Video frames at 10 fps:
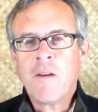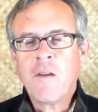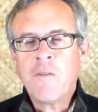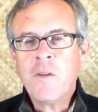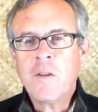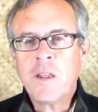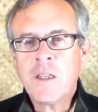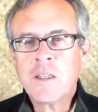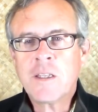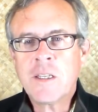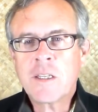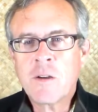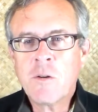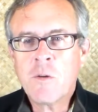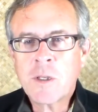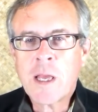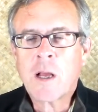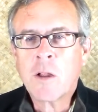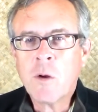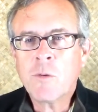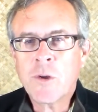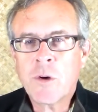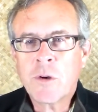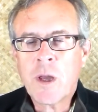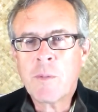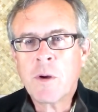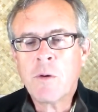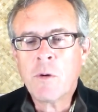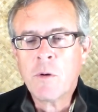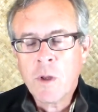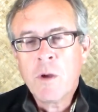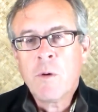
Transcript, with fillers: I, I feel that this this guru is like a closer type of guru,